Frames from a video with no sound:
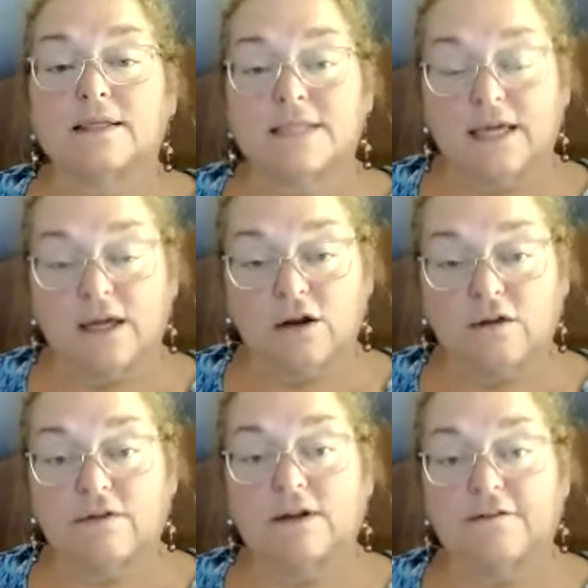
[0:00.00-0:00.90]
take care
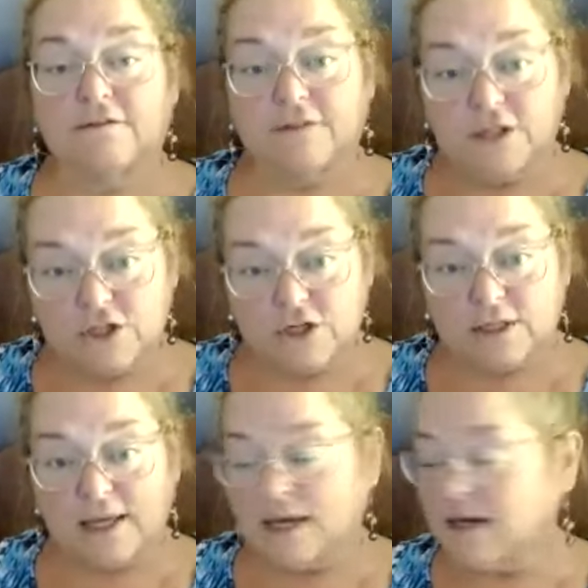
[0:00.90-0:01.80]
of it and finish it,
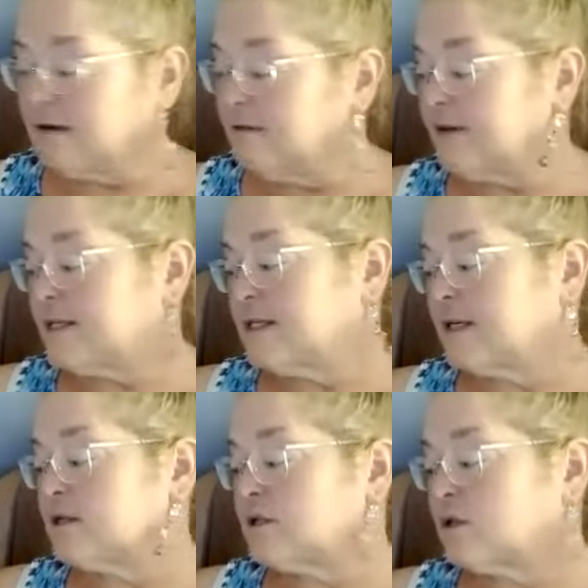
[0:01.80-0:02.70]
that kind of
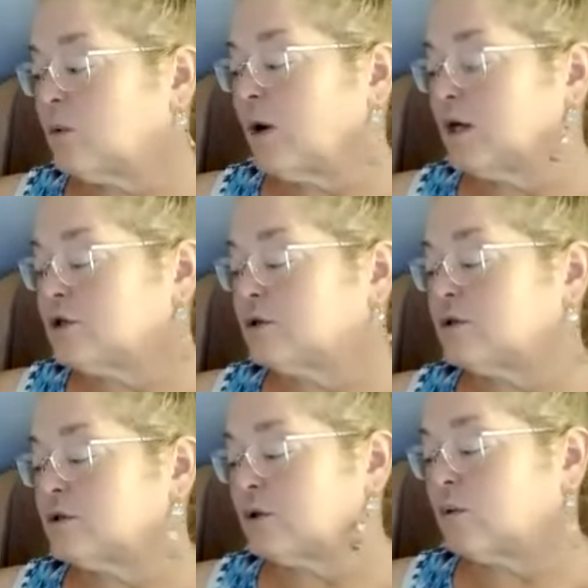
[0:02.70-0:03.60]
idea. So watch your
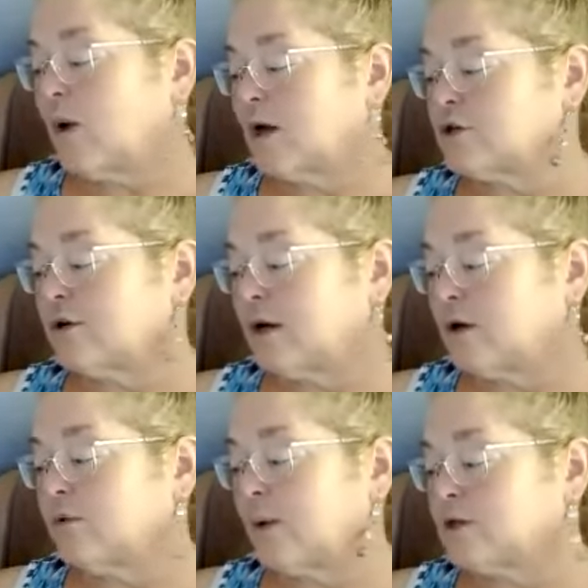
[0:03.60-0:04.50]

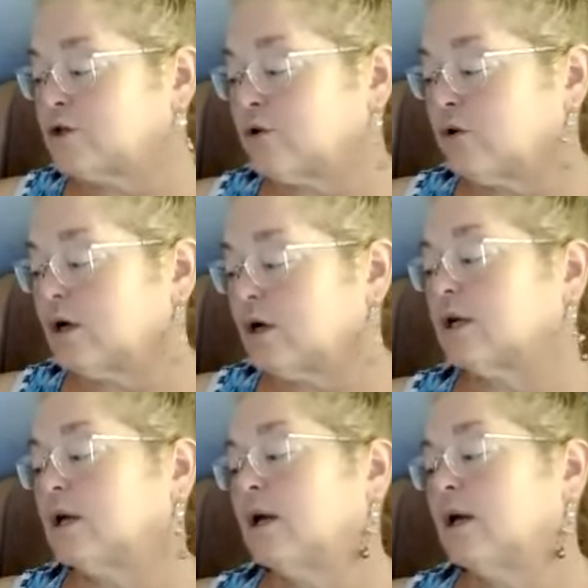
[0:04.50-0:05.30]
health, watch your heart.